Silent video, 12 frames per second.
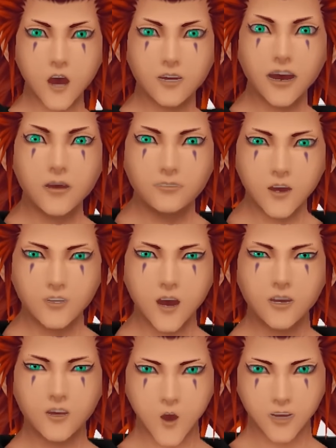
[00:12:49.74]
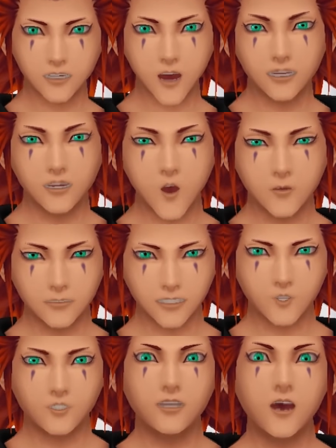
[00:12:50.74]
a writer for RPG Site, has